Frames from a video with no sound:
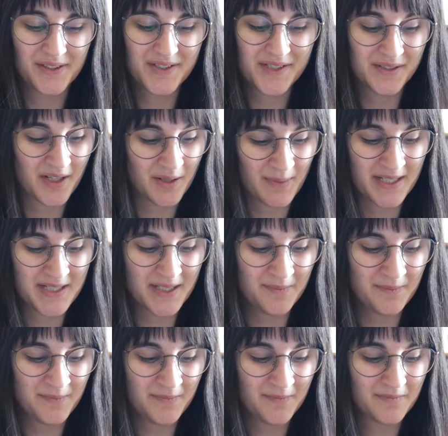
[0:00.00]
So I met
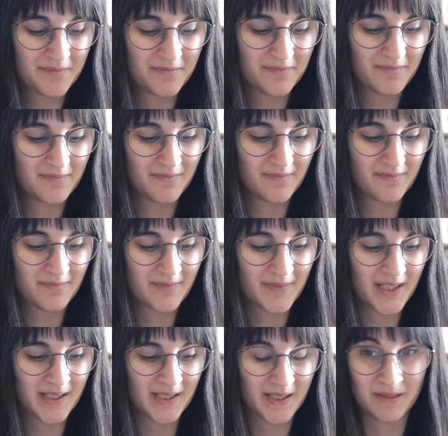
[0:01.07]
him,
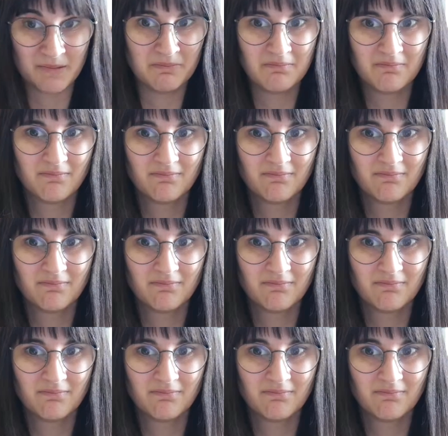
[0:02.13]
like, in